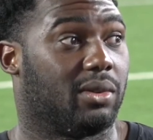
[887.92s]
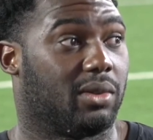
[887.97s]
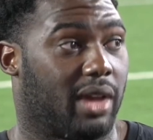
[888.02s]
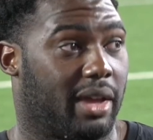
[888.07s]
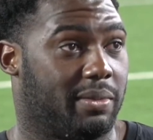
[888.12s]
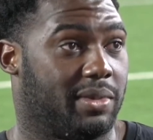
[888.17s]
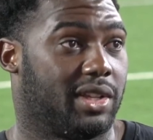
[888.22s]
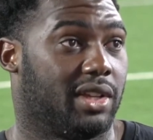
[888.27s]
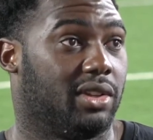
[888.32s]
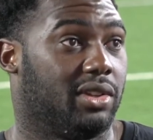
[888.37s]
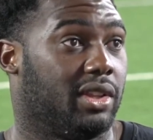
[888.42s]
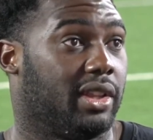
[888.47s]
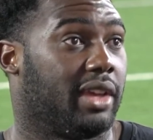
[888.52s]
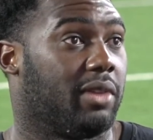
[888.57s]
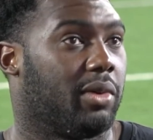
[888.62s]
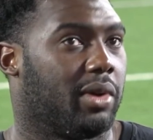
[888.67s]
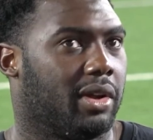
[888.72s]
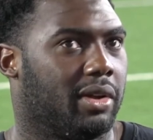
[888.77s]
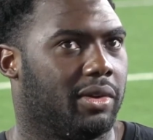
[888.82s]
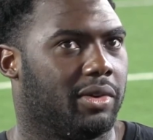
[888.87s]
No, I'm telling you, like,
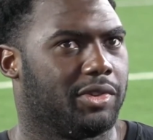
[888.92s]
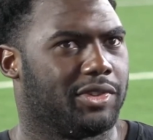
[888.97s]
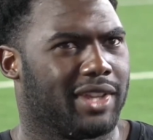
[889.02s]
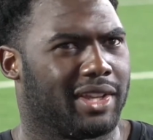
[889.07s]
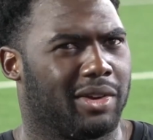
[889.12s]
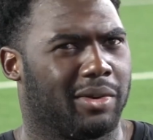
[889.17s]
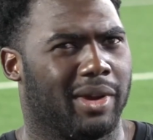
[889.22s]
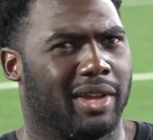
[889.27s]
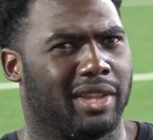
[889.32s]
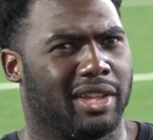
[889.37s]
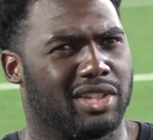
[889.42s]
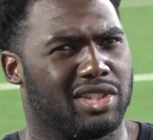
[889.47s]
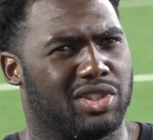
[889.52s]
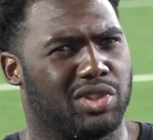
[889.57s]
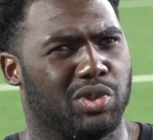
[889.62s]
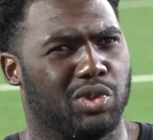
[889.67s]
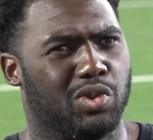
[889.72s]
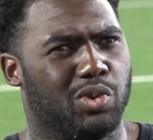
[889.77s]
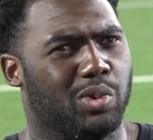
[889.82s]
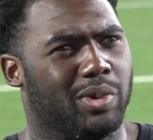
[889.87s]
where it was like around like
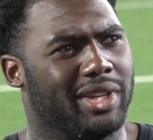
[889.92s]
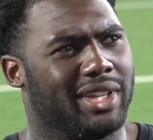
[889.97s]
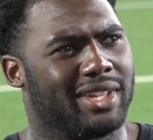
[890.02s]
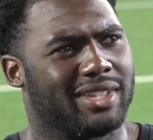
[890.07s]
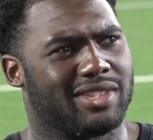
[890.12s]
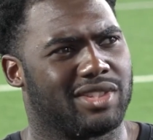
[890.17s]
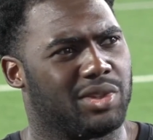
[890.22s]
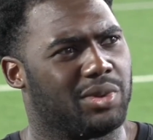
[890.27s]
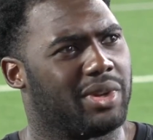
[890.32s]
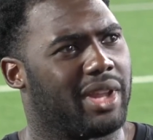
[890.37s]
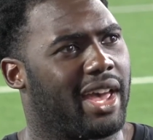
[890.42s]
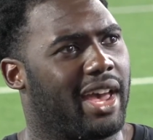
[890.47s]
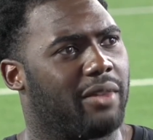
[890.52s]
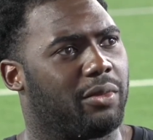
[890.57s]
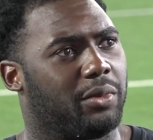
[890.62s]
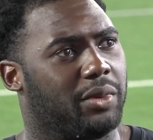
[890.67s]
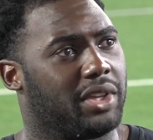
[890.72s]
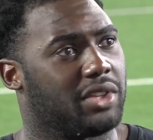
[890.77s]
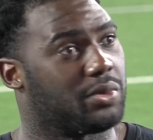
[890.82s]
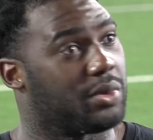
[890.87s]
two and a half
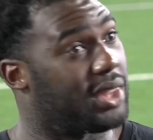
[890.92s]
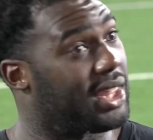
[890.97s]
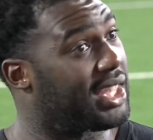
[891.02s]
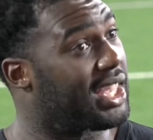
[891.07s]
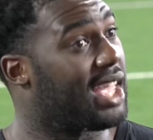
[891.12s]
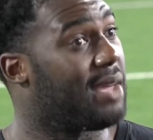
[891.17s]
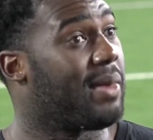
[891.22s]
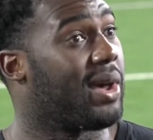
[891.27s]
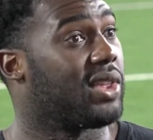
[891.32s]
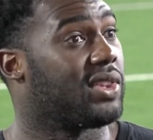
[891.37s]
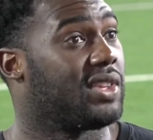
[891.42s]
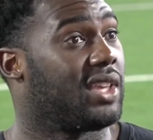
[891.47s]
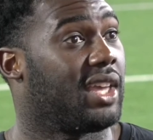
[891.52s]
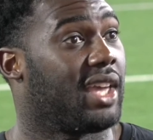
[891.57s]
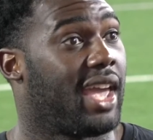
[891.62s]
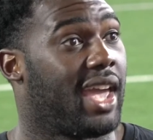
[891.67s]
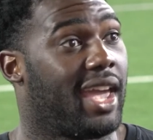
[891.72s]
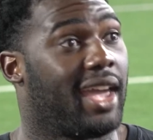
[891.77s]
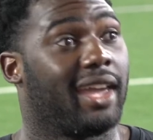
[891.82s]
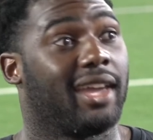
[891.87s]
weeks when they came out saying,
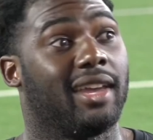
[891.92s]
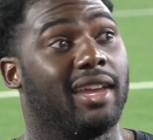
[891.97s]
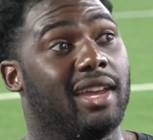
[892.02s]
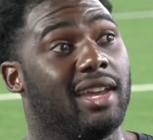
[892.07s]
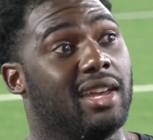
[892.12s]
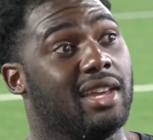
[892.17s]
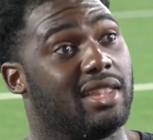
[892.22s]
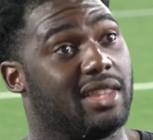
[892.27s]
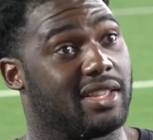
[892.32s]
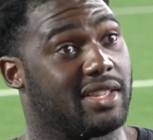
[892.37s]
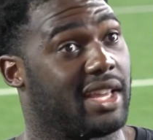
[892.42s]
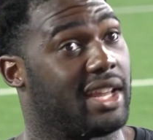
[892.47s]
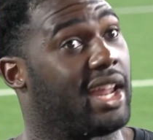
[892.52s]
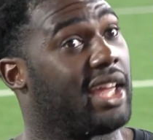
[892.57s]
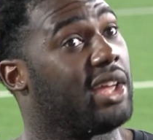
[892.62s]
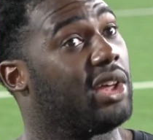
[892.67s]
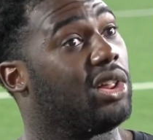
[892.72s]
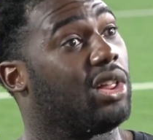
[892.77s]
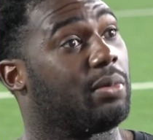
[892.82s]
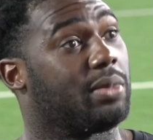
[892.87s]
hey, this
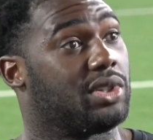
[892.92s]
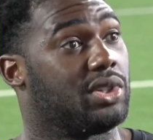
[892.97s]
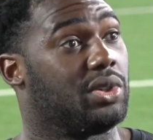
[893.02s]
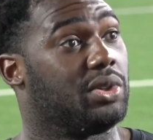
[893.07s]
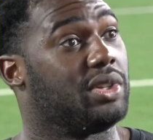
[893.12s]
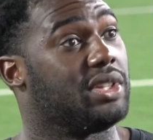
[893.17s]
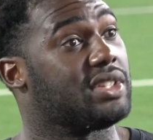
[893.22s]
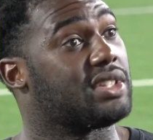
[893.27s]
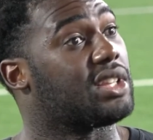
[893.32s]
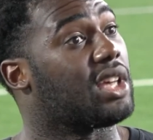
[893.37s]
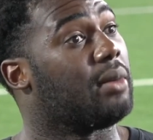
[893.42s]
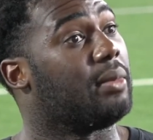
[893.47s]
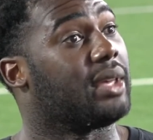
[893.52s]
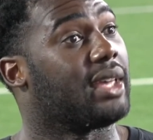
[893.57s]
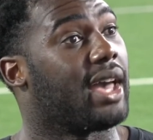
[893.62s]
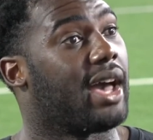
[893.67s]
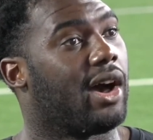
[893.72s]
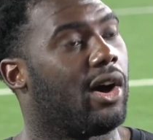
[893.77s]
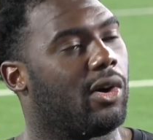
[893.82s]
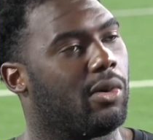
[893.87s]
NIL opportunity is coming
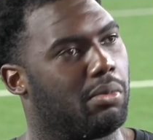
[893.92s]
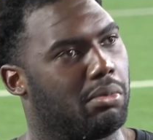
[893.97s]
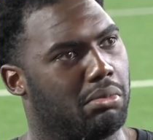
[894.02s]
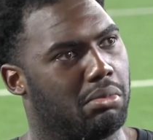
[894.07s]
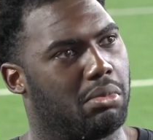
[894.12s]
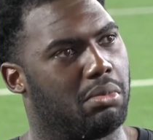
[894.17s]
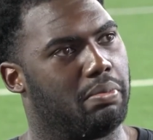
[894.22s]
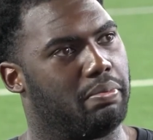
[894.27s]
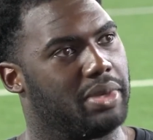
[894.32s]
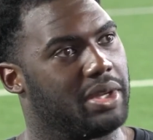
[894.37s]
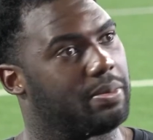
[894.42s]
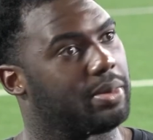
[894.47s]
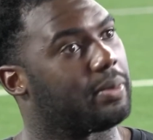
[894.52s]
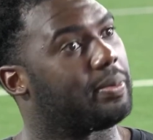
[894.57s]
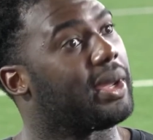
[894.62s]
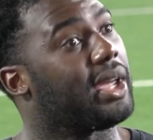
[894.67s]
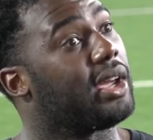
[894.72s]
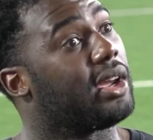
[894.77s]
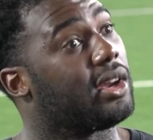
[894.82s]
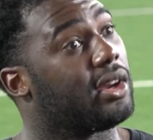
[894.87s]
out, be
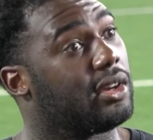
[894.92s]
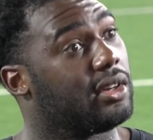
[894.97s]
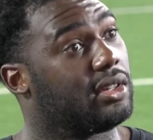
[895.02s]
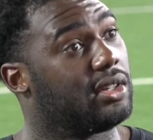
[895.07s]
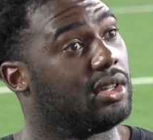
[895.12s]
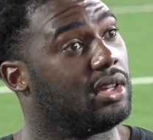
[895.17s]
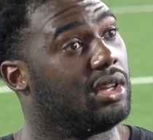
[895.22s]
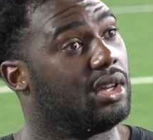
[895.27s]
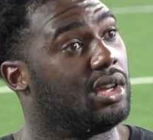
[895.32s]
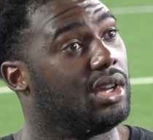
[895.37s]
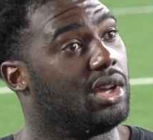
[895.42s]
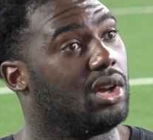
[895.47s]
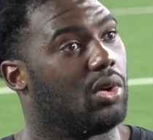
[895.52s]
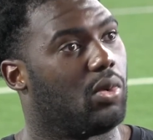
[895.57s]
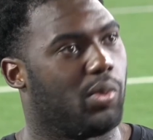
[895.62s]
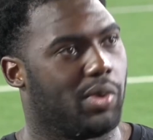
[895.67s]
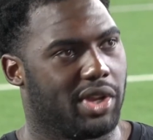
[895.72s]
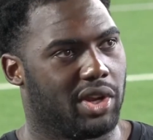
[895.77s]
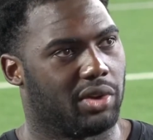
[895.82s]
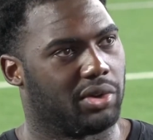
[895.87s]
prepared,
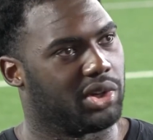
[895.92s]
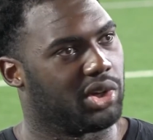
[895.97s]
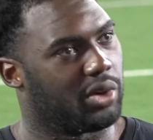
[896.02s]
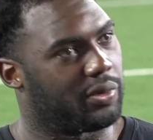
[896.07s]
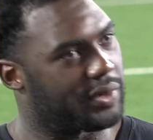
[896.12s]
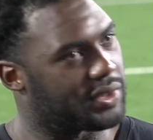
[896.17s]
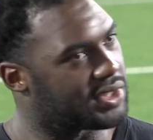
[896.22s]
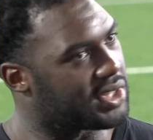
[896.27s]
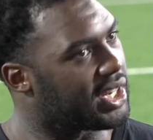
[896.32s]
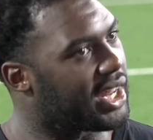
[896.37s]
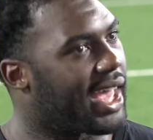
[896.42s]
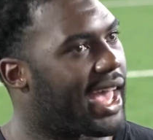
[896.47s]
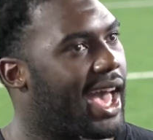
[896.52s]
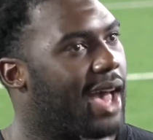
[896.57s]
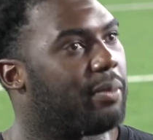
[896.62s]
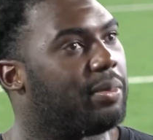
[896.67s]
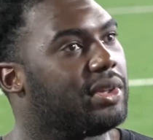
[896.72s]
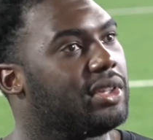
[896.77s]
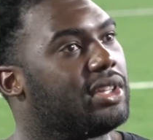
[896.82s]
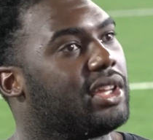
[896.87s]
we don't know if it's going to
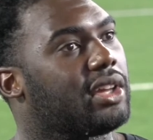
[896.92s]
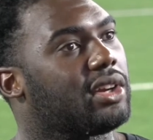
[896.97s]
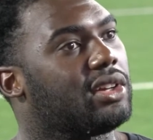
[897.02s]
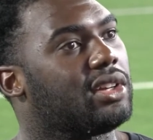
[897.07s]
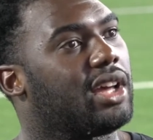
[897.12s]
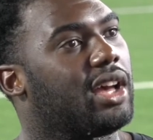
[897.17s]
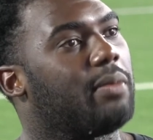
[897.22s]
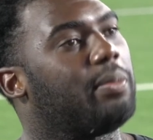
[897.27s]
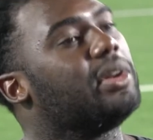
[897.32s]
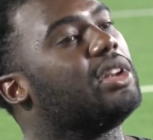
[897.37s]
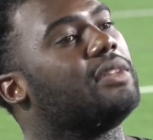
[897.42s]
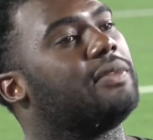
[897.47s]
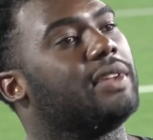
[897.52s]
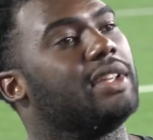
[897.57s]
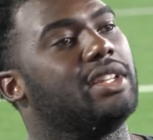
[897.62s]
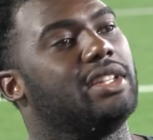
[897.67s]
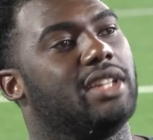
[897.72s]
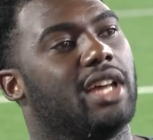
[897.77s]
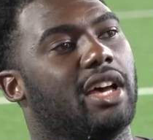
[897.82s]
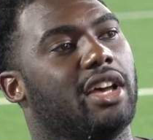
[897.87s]
happen yet or not, but if
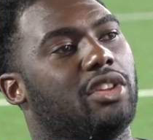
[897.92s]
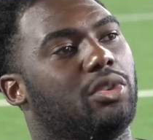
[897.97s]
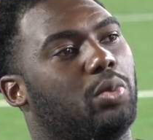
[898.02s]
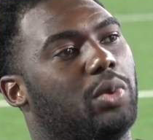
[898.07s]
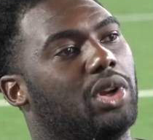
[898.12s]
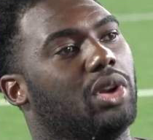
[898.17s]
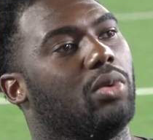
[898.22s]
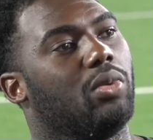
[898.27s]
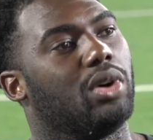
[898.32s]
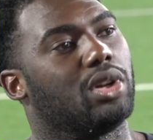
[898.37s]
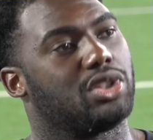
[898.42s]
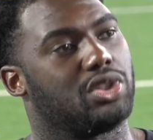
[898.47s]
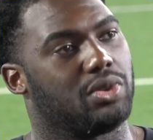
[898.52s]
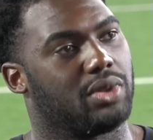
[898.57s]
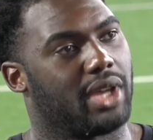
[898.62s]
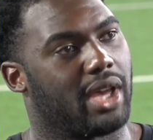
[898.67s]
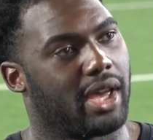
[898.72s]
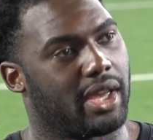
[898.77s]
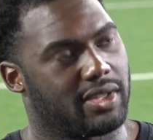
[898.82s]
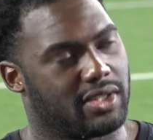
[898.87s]
it does, we don't want you
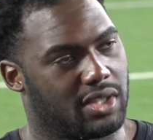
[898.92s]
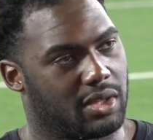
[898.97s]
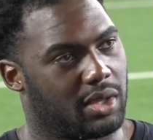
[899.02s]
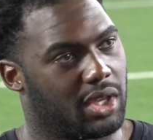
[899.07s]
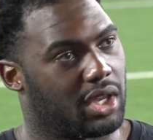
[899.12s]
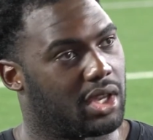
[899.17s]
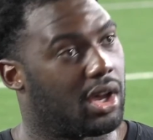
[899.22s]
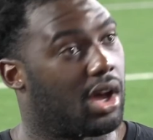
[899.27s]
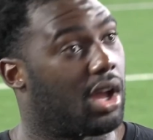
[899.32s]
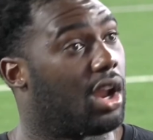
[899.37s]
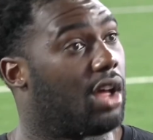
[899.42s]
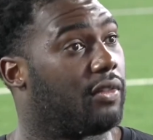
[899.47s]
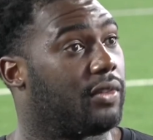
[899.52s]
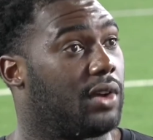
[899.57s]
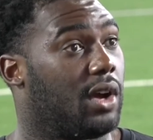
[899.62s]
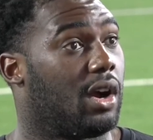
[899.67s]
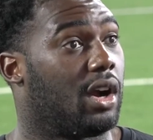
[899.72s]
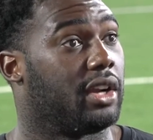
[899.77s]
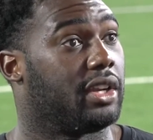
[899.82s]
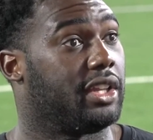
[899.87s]
guys to get caught off
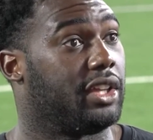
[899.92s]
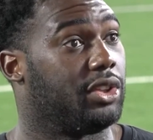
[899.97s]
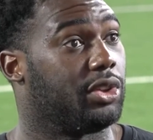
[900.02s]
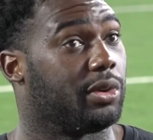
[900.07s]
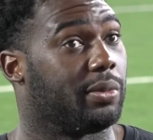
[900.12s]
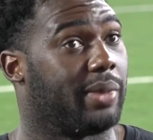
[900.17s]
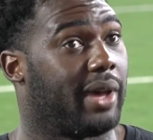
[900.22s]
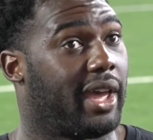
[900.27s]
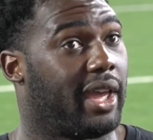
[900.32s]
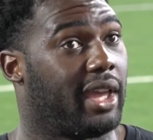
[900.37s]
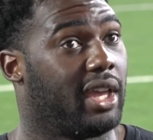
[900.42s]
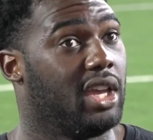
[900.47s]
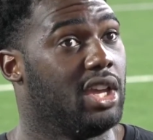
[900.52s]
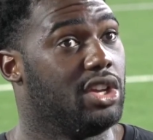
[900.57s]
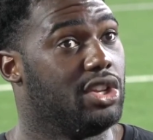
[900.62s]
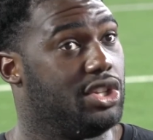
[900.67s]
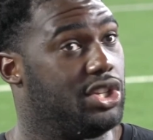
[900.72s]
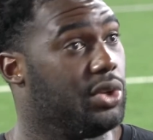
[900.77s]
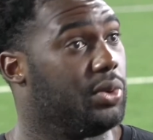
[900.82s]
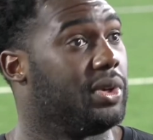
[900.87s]
guard either by
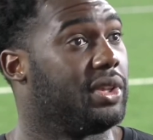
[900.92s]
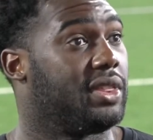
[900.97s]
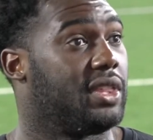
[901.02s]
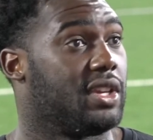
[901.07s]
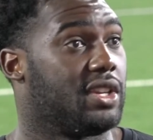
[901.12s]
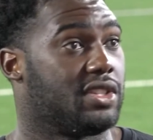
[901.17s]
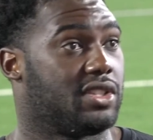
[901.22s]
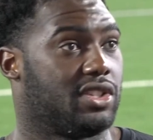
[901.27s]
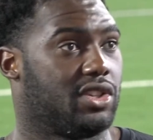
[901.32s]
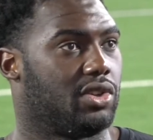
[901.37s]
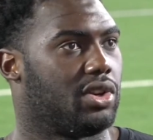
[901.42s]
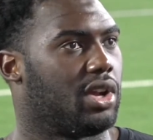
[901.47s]
doing things you